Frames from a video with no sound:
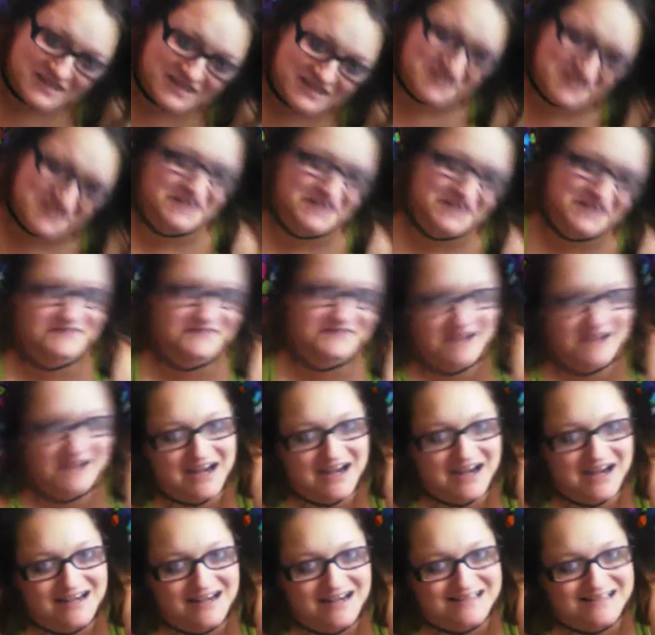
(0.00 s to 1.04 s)
so
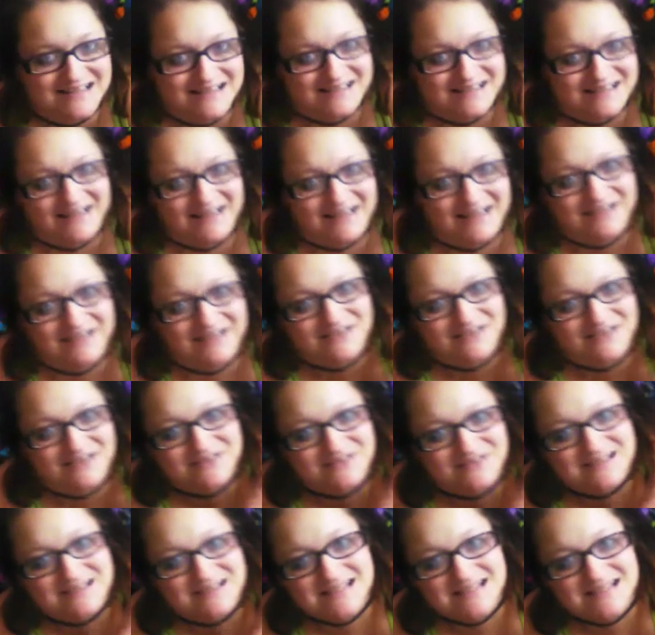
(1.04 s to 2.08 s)
far, so
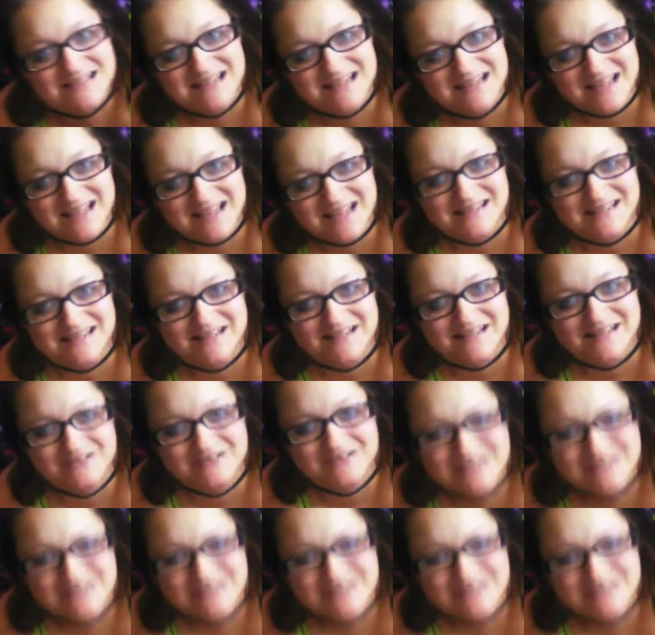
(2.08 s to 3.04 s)
stay tuned.